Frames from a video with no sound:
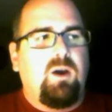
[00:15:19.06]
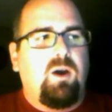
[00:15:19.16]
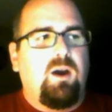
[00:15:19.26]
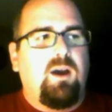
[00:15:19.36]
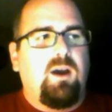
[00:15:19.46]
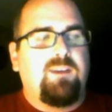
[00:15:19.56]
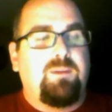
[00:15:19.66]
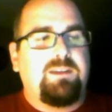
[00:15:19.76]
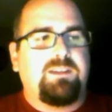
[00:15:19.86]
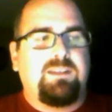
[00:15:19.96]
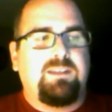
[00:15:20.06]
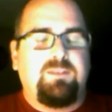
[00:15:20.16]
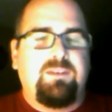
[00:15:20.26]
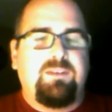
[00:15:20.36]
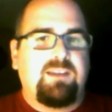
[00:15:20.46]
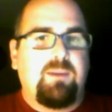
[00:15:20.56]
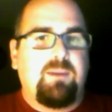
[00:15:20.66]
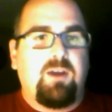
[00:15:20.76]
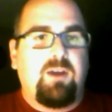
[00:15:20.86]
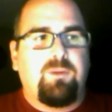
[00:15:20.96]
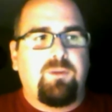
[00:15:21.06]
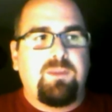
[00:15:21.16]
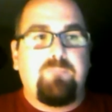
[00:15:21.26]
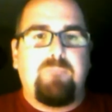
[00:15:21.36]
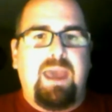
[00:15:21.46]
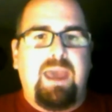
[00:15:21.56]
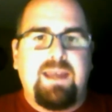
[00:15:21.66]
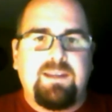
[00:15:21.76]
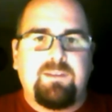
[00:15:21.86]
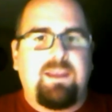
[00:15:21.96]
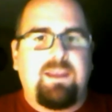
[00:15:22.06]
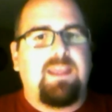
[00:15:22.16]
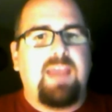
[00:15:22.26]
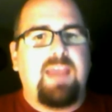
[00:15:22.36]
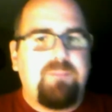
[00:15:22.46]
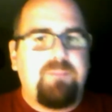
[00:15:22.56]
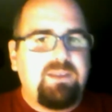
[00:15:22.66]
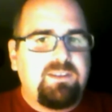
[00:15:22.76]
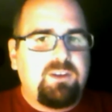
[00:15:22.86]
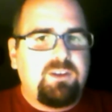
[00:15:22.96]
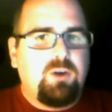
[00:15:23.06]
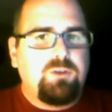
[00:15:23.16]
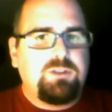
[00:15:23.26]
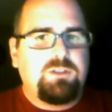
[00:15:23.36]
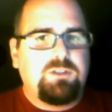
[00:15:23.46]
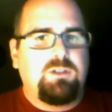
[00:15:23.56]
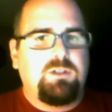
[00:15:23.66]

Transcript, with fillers: especially a defense that's coming off a really bad year that kept its coach.